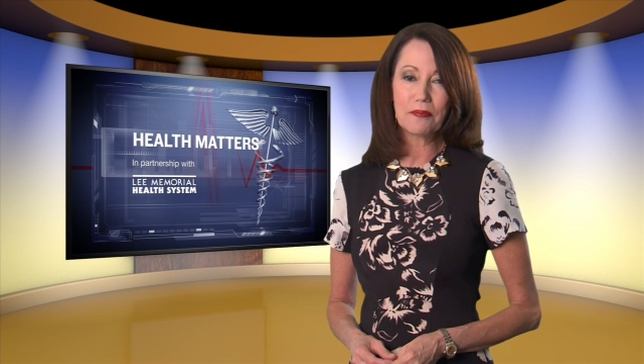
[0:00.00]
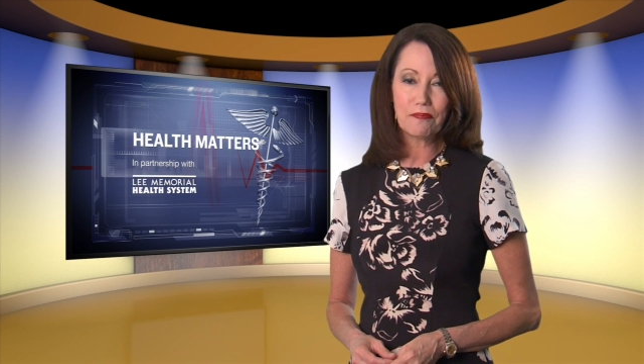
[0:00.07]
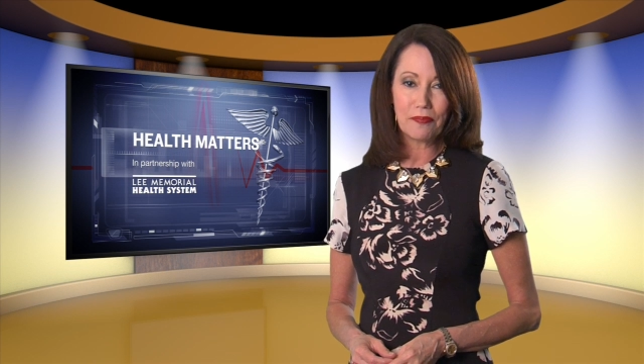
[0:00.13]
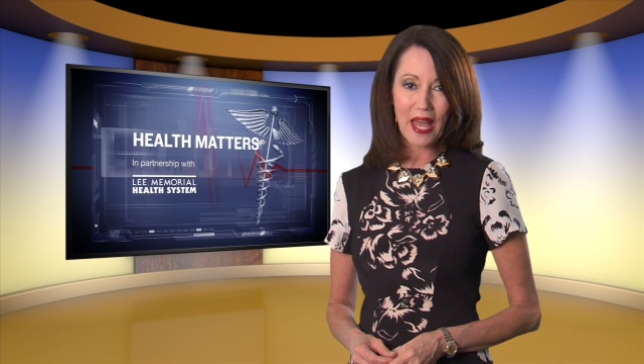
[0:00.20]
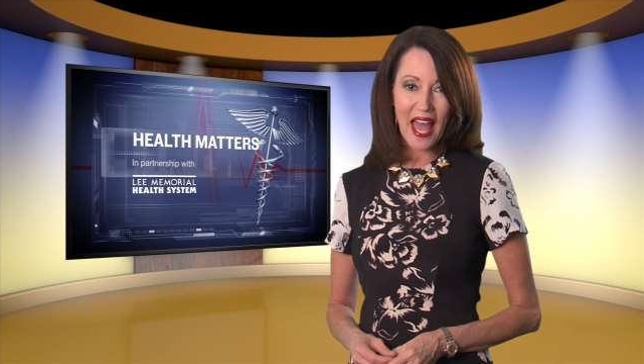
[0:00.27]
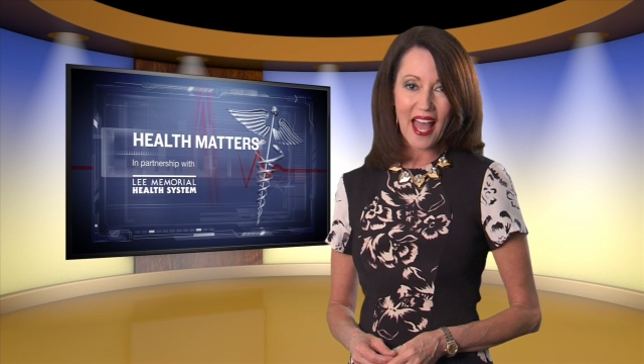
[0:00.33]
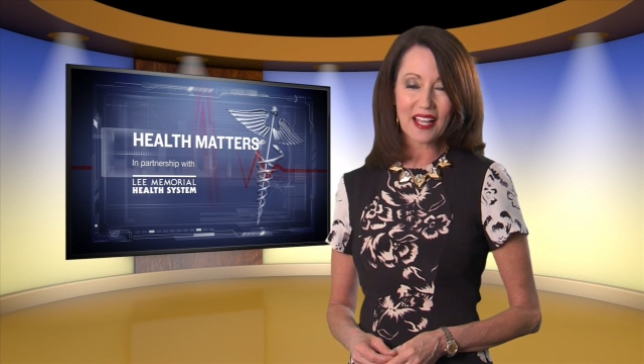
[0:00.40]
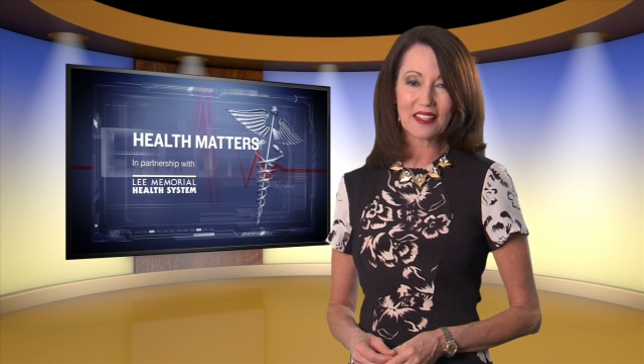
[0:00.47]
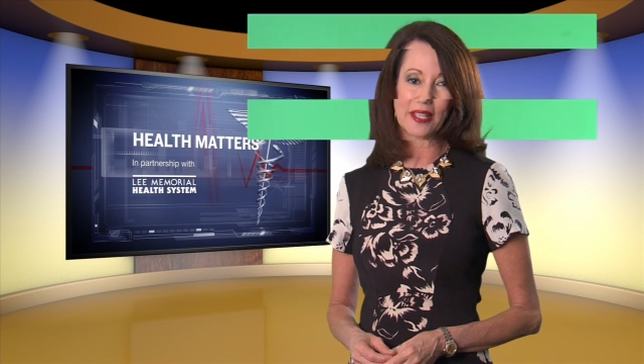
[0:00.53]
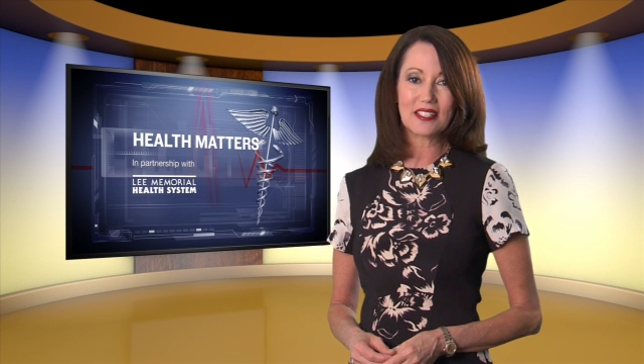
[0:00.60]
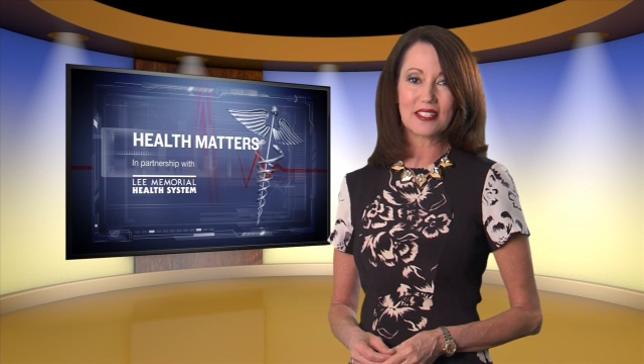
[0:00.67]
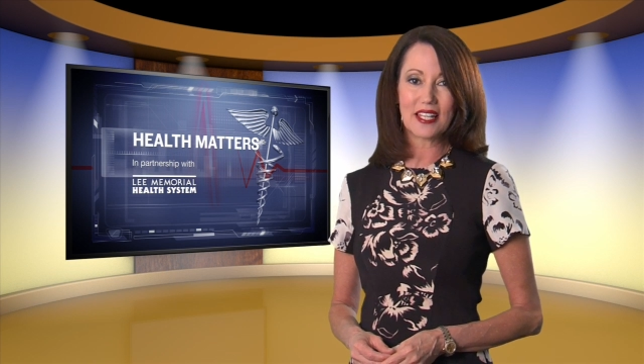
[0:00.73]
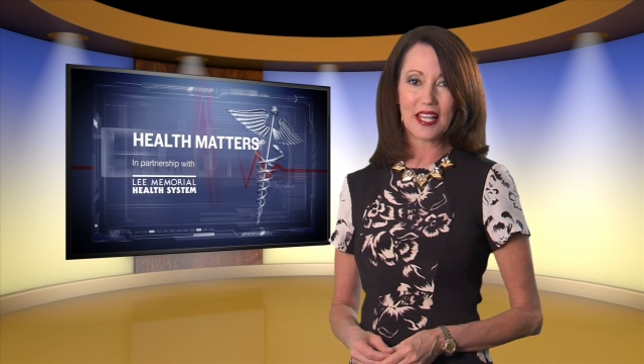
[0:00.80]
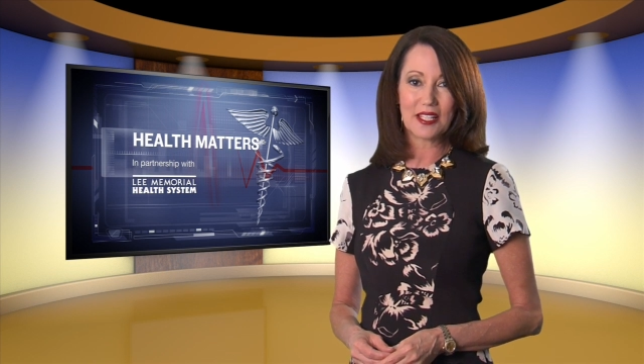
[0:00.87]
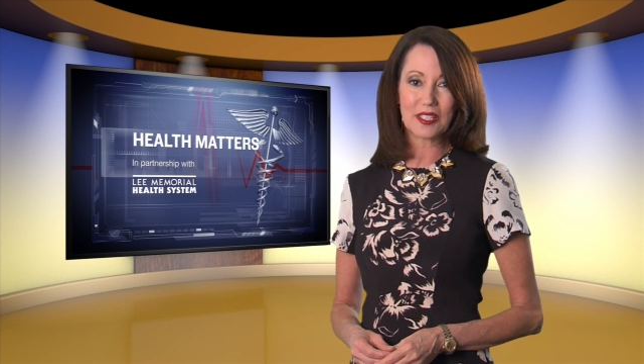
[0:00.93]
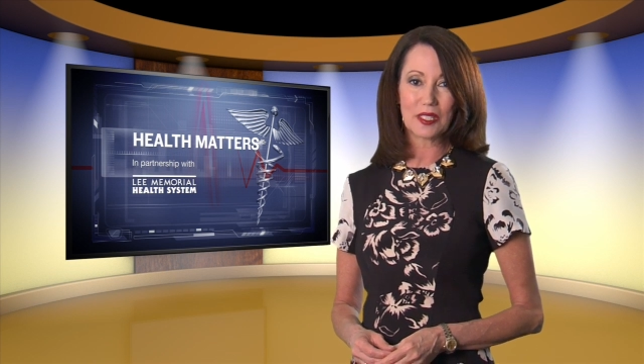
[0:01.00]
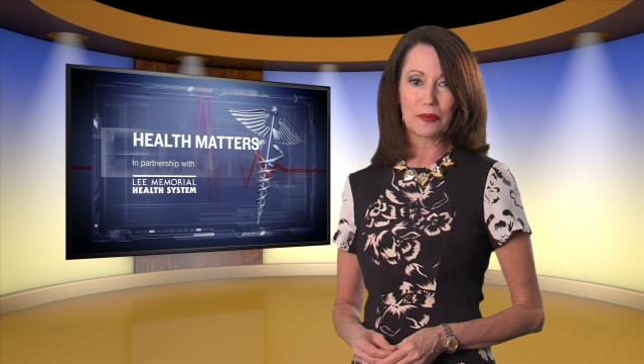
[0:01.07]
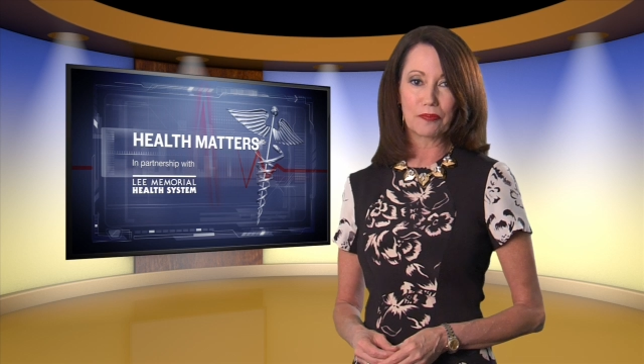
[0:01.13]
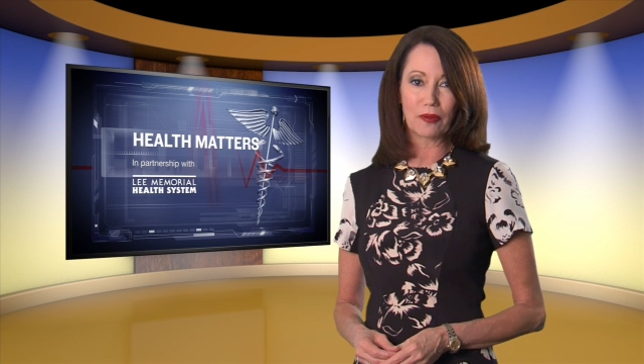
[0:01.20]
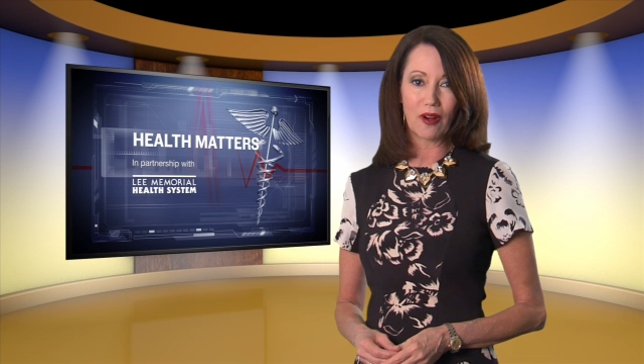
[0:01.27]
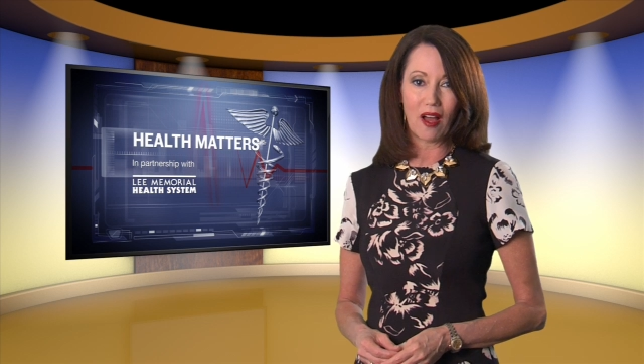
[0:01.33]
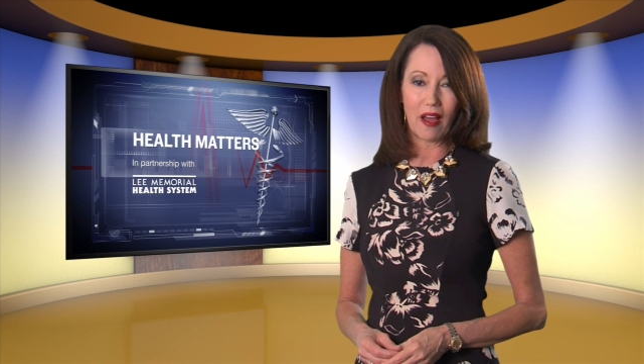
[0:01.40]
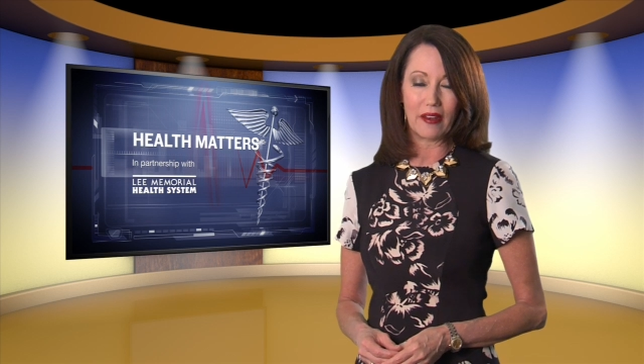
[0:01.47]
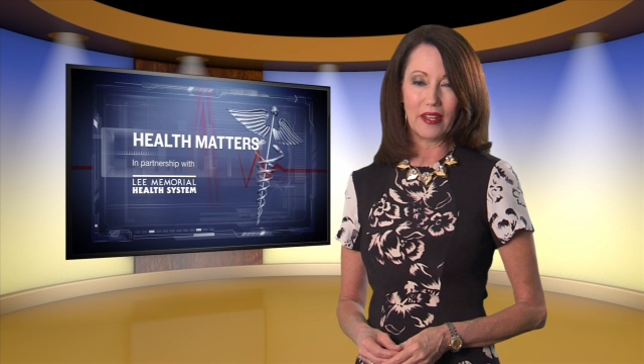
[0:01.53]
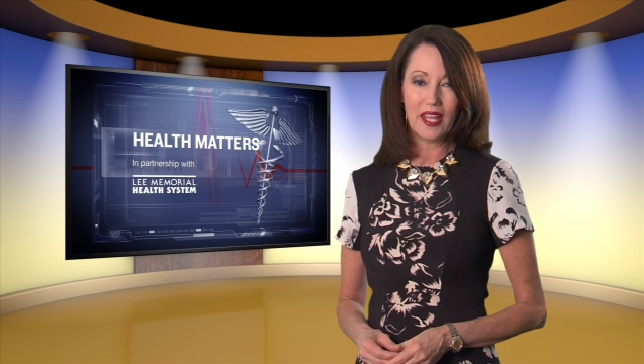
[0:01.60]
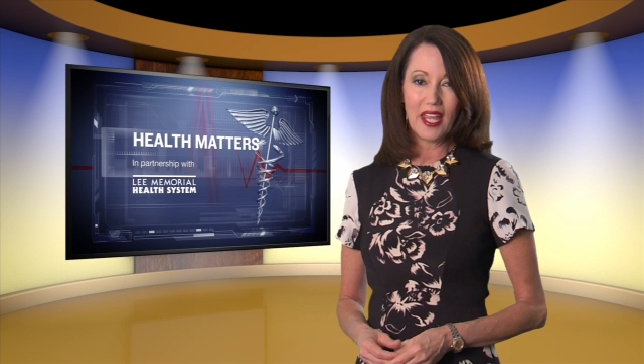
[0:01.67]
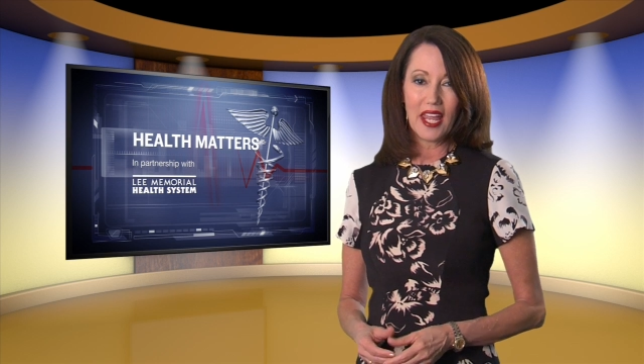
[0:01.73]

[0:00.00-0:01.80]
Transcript: back that takes the brunt